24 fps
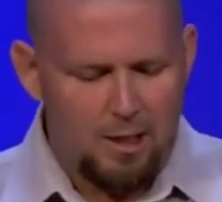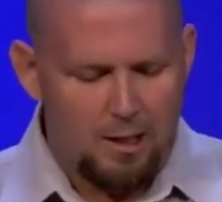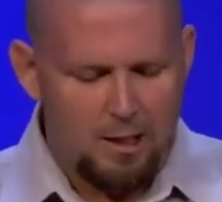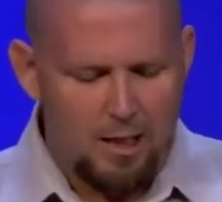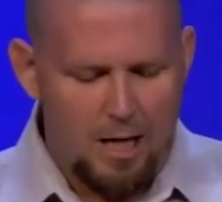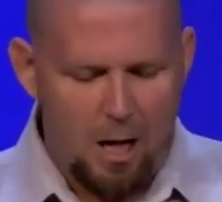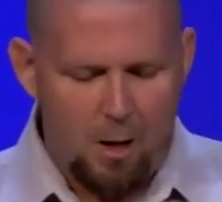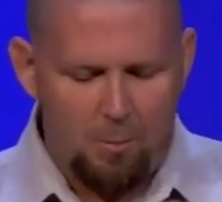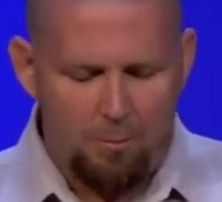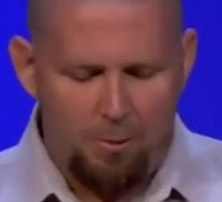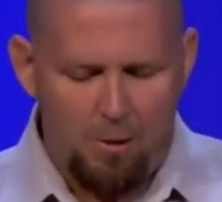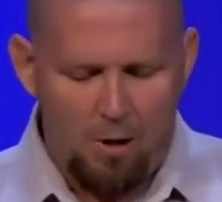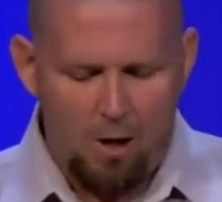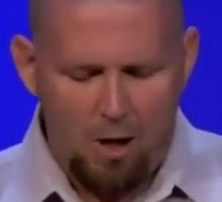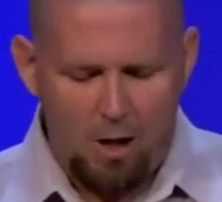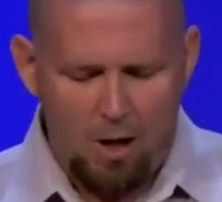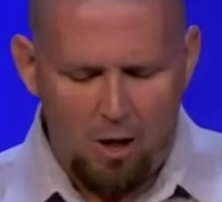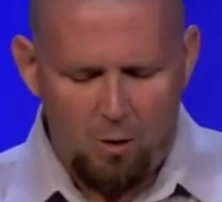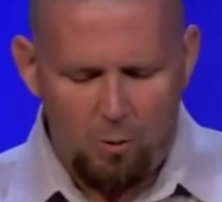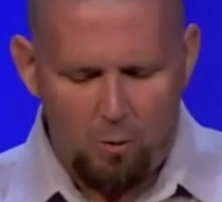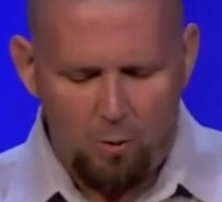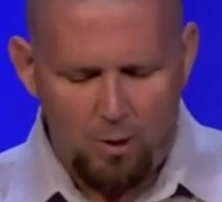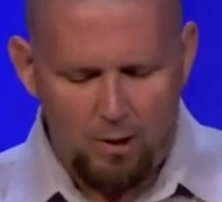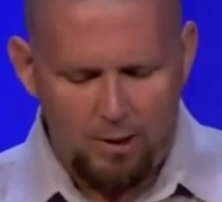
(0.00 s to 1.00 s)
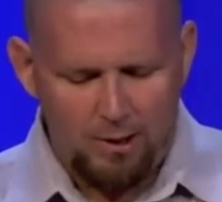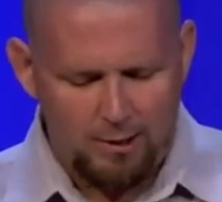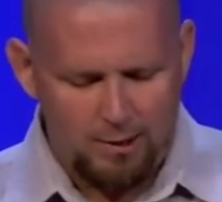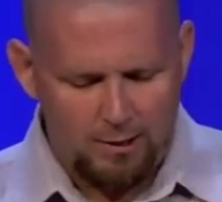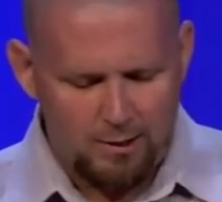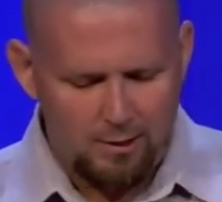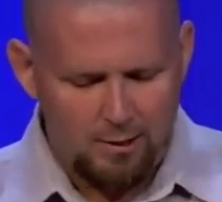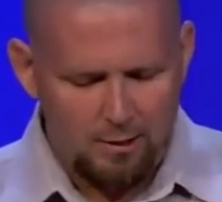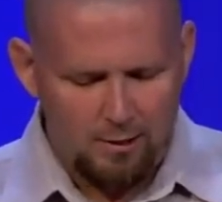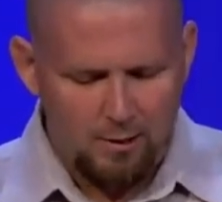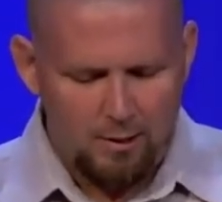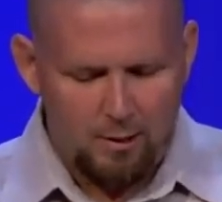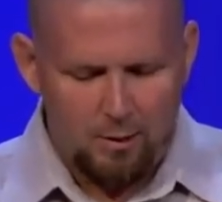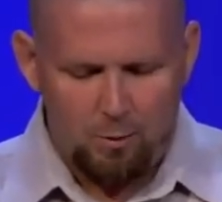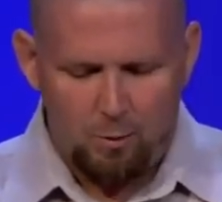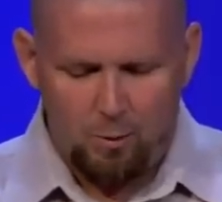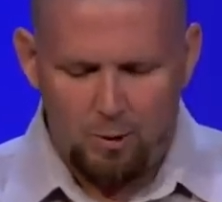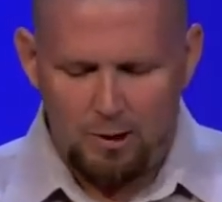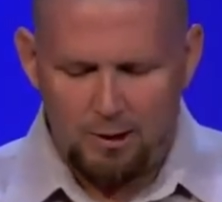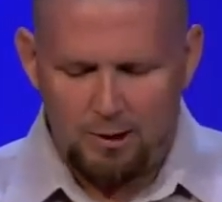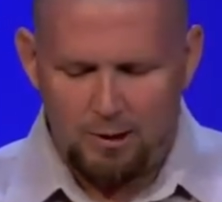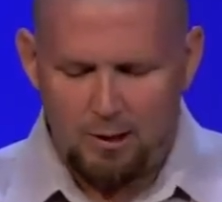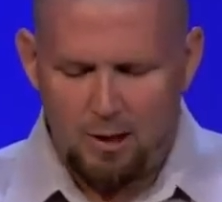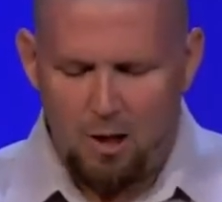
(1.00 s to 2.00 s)
Now, Paul was
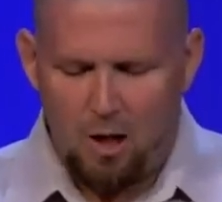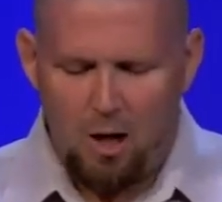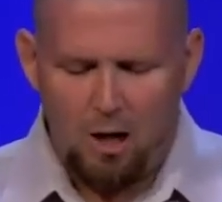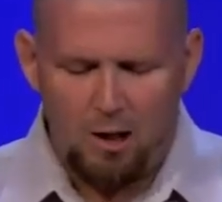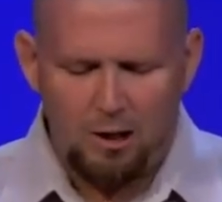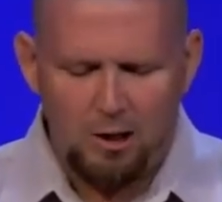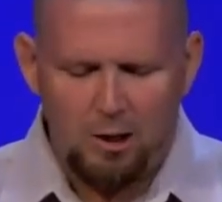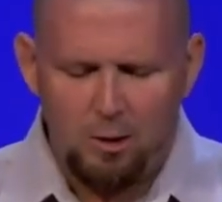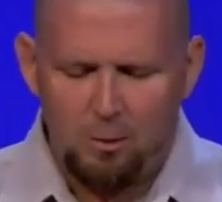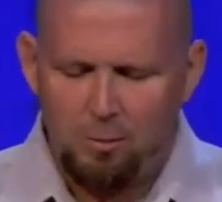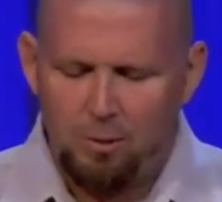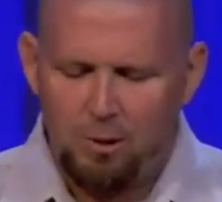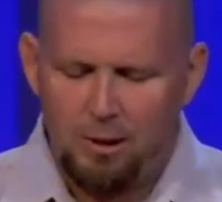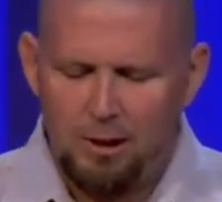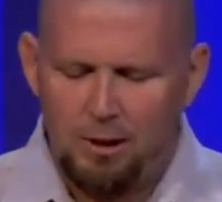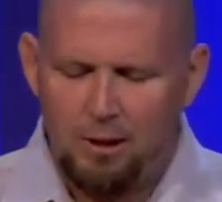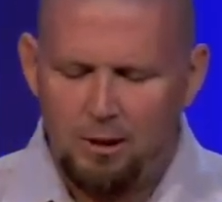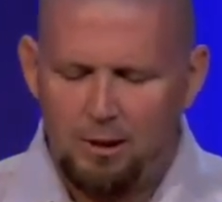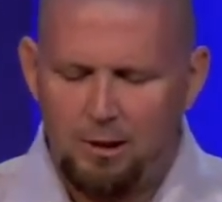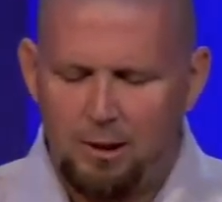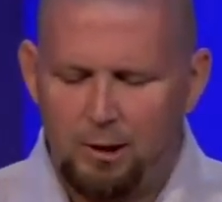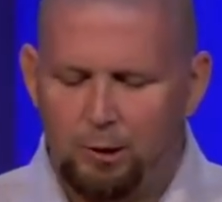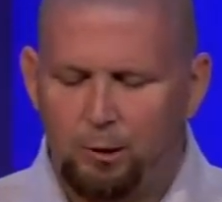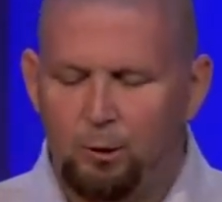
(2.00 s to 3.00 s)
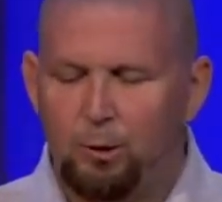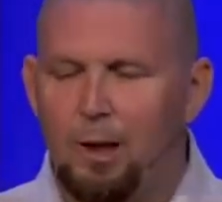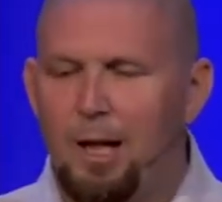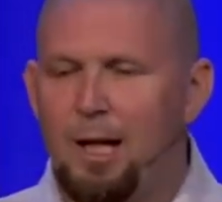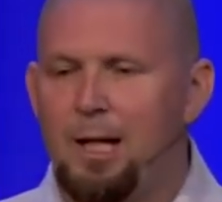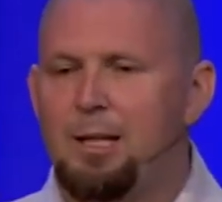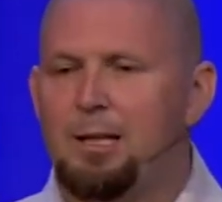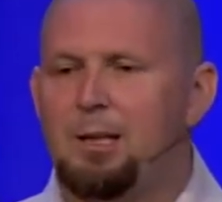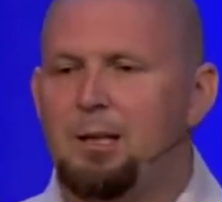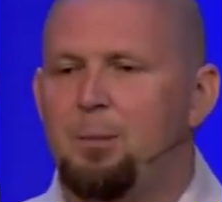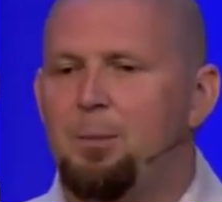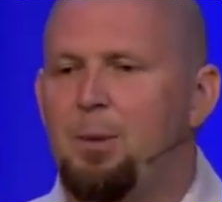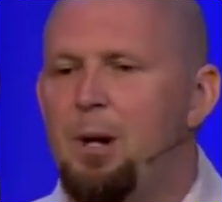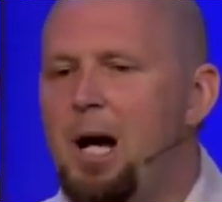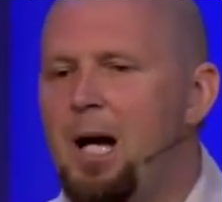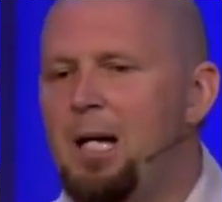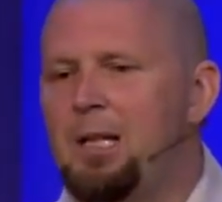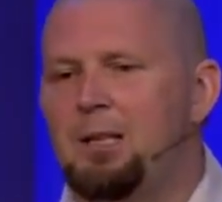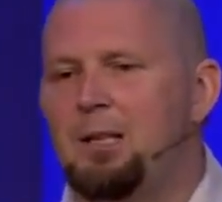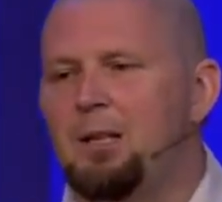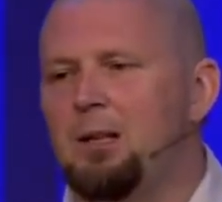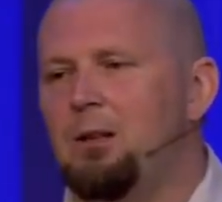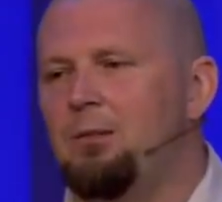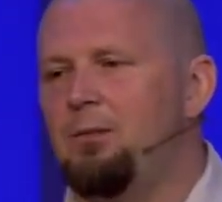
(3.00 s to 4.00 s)
was arguably the greatest
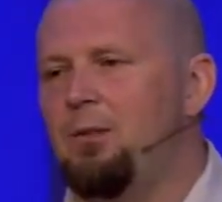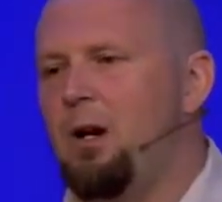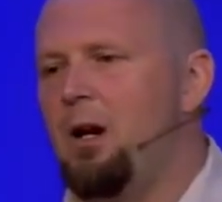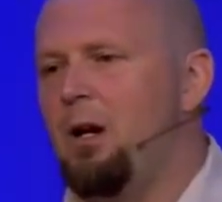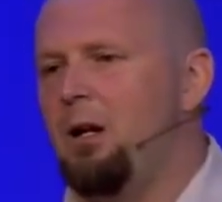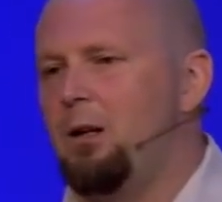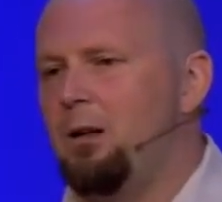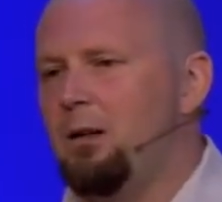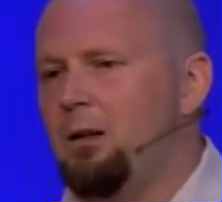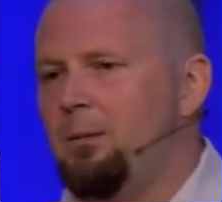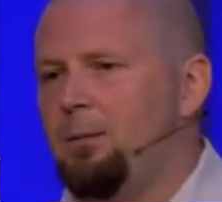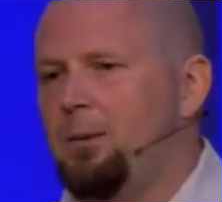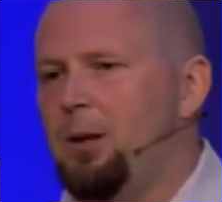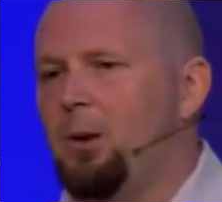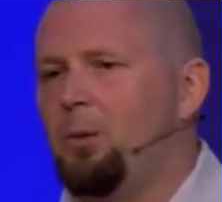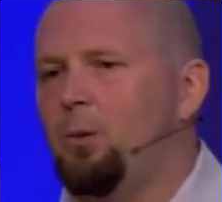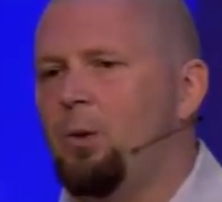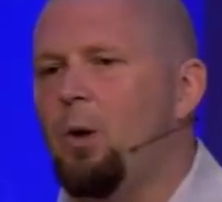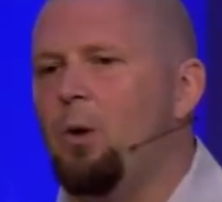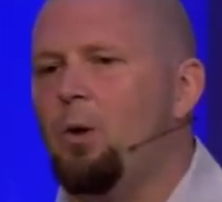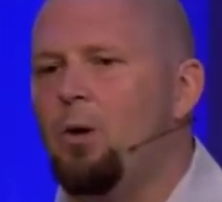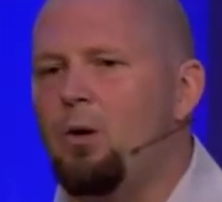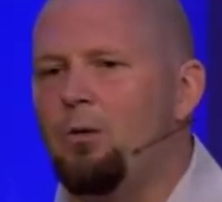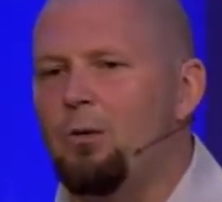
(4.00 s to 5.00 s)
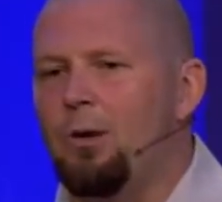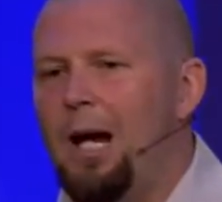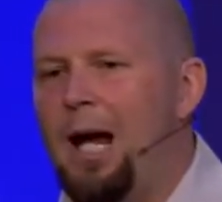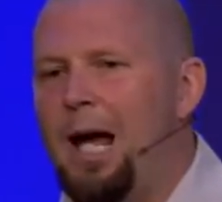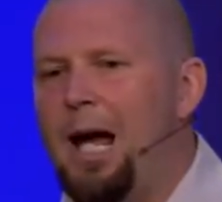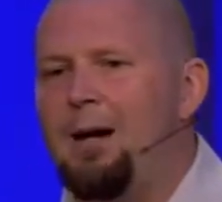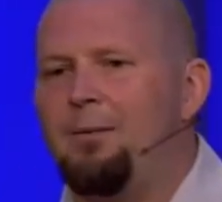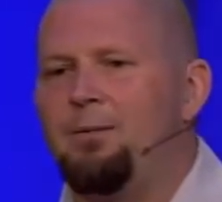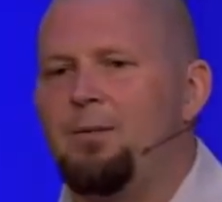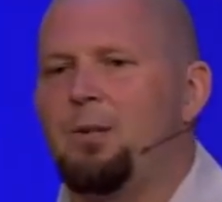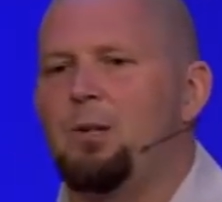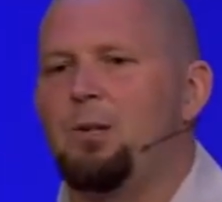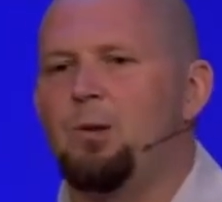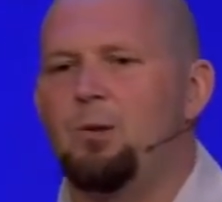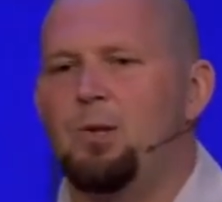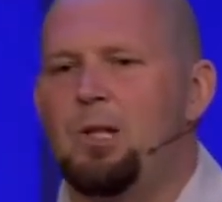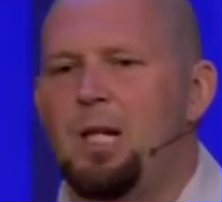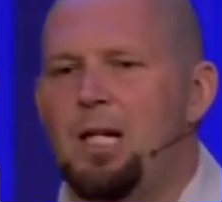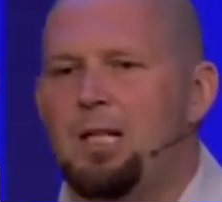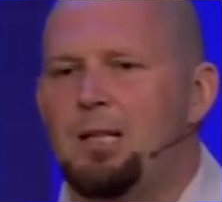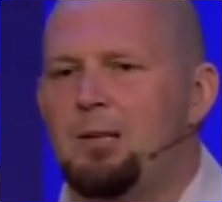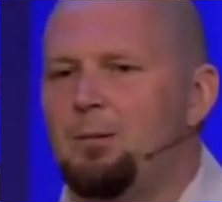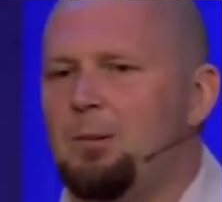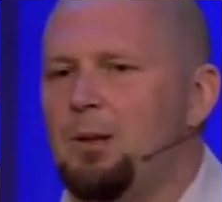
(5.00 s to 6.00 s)
apostle of all. I mean, he wrote over half the New
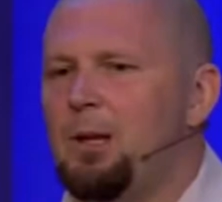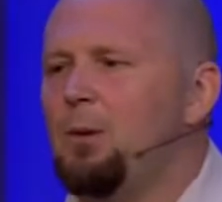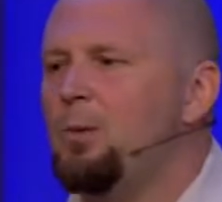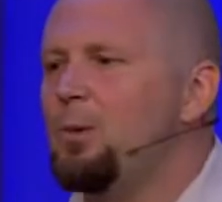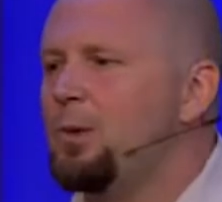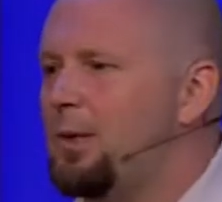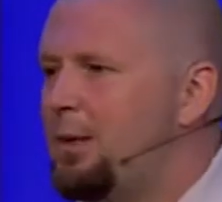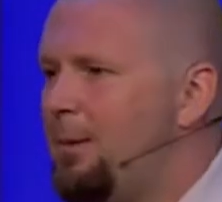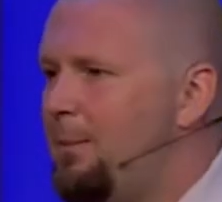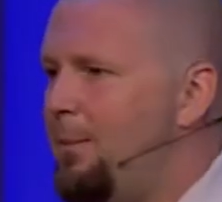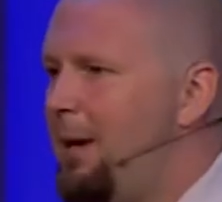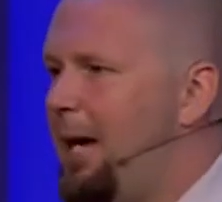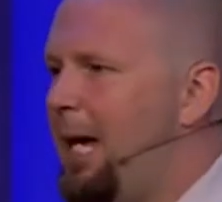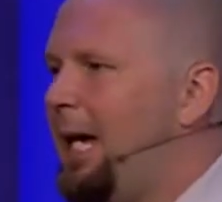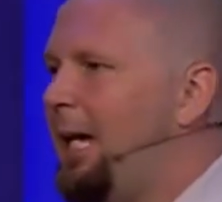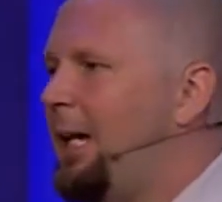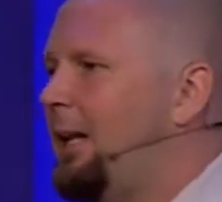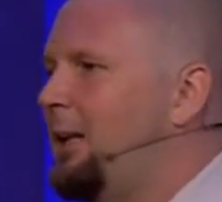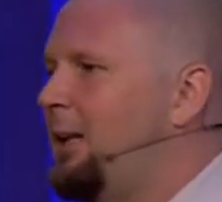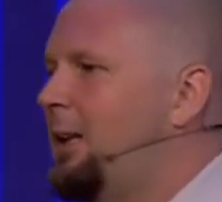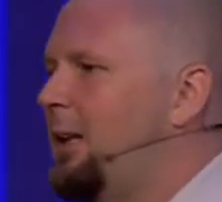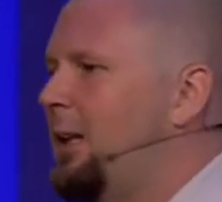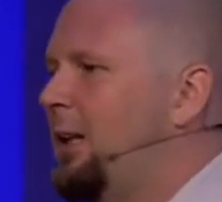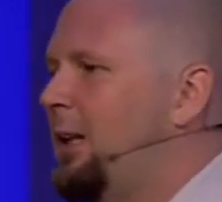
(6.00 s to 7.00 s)
Testament. He was the man.